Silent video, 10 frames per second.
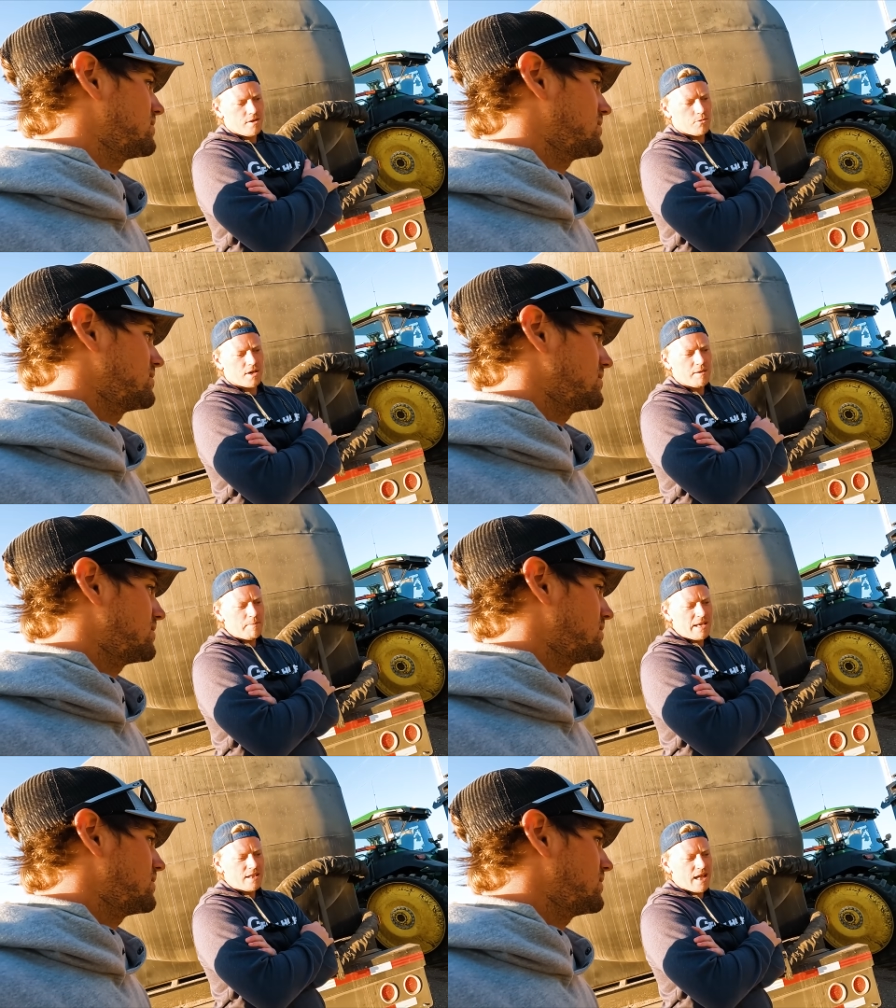We're going to
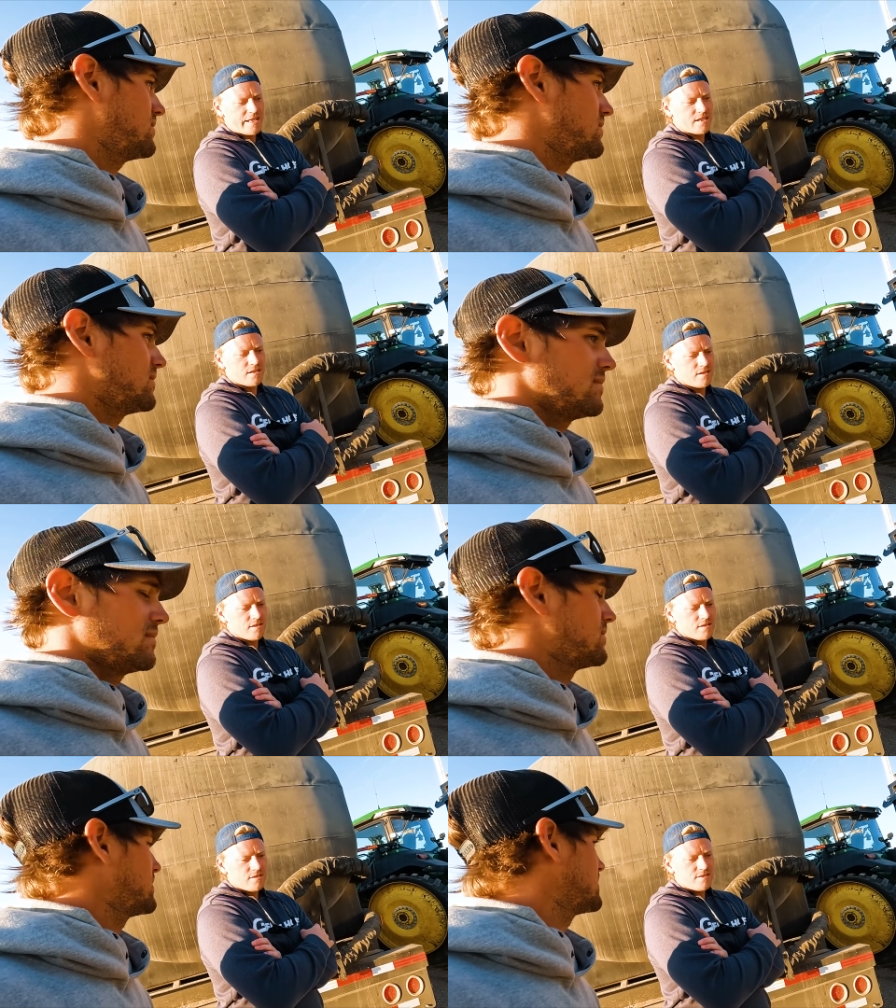be like
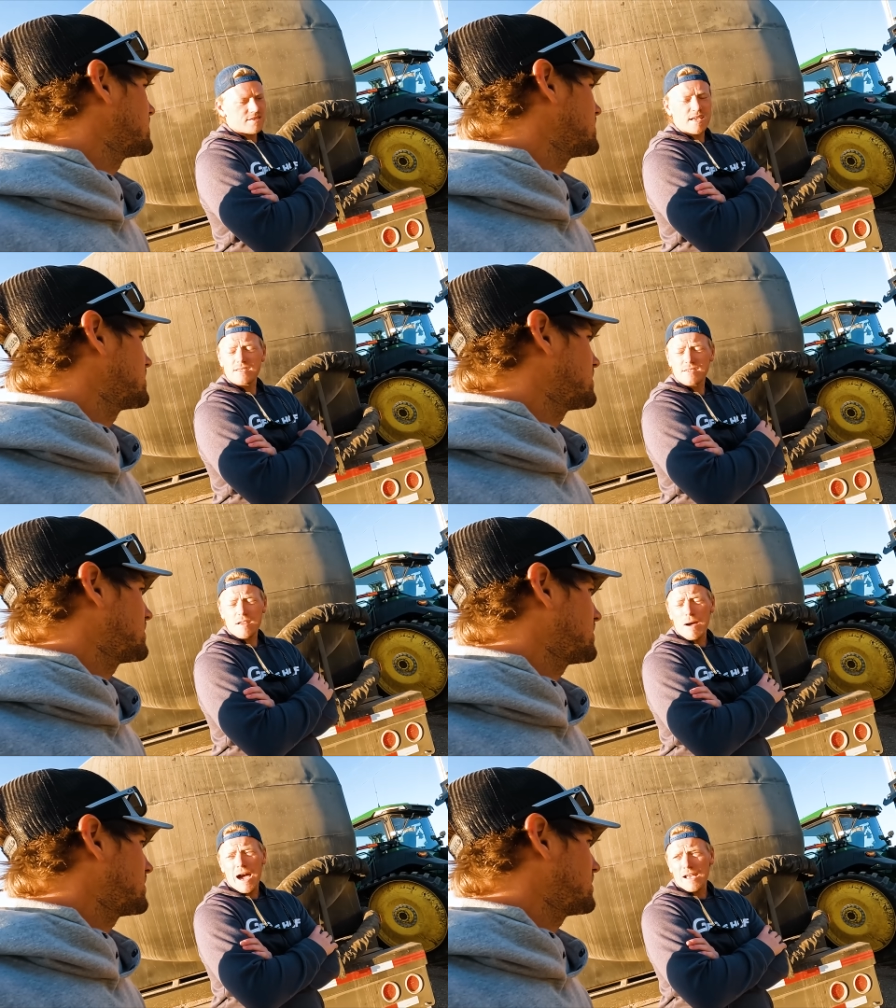60
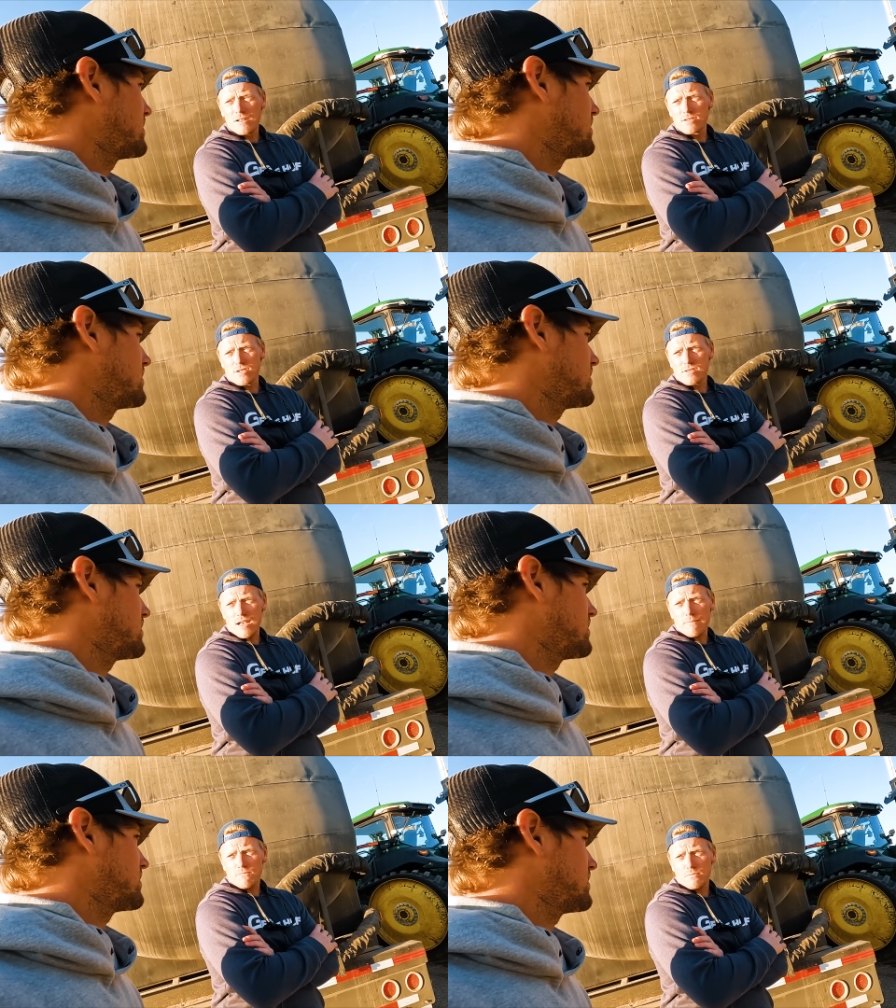miles or
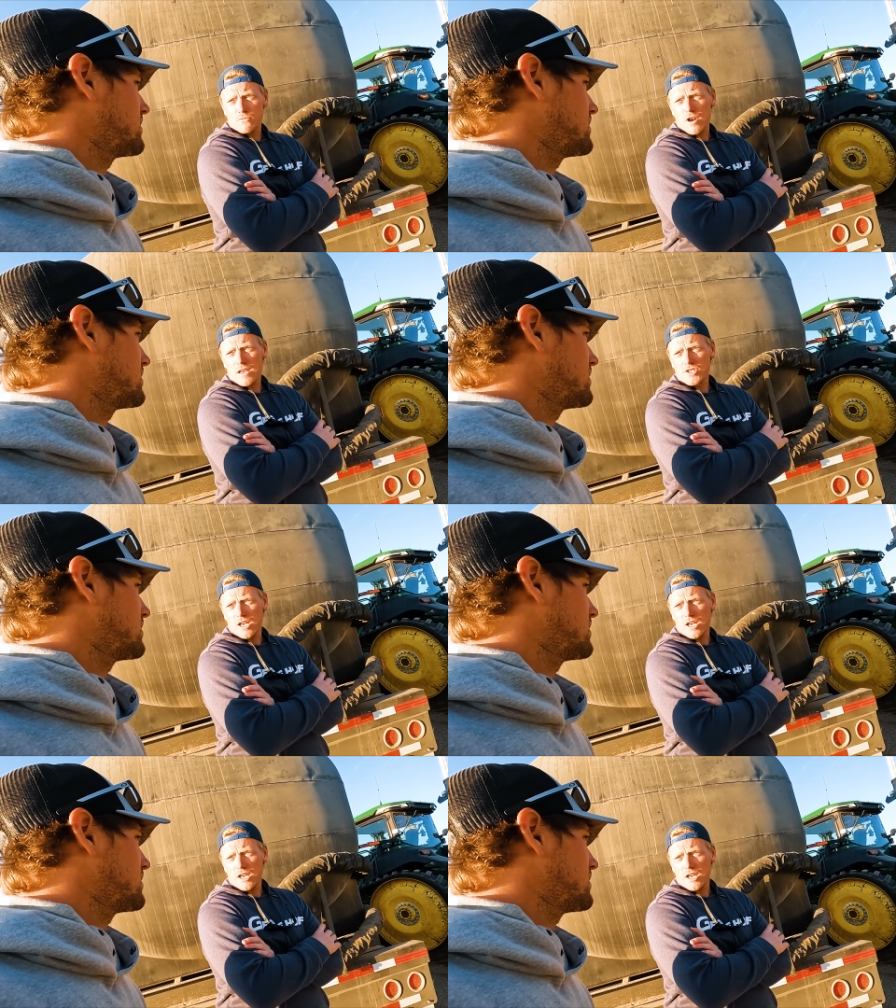something from Russia.